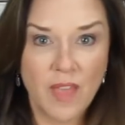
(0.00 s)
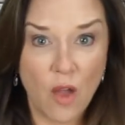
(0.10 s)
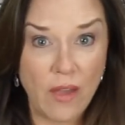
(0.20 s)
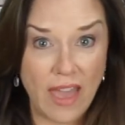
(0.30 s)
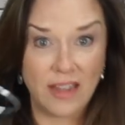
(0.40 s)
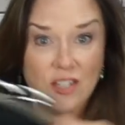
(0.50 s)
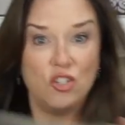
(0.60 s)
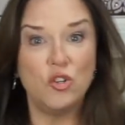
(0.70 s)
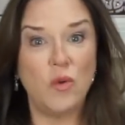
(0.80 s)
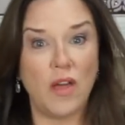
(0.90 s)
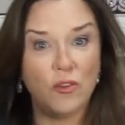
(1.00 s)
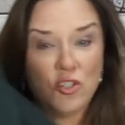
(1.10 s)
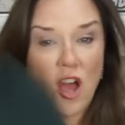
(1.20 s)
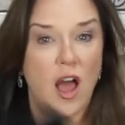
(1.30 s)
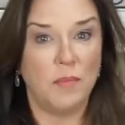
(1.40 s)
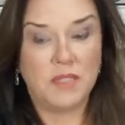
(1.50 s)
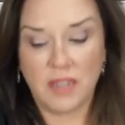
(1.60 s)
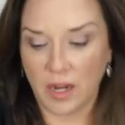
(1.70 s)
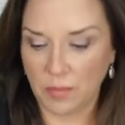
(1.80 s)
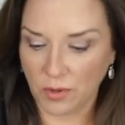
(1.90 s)
Okay, two other tops
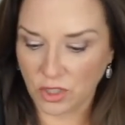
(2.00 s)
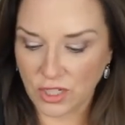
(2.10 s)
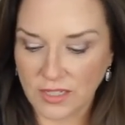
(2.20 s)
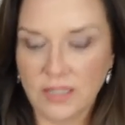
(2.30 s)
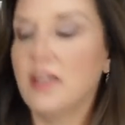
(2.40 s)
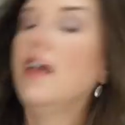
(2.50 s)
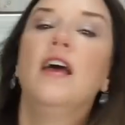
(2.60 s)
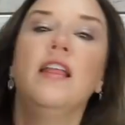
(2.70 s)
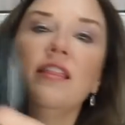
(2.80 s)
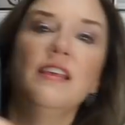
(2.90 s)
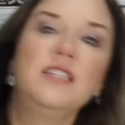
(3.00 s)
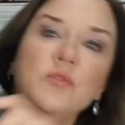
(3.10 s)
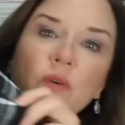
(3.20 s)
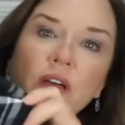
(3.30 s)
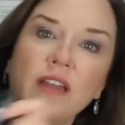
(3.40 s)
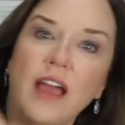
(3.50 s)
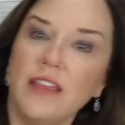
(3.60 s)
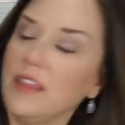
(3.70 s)
that I purchased. This one I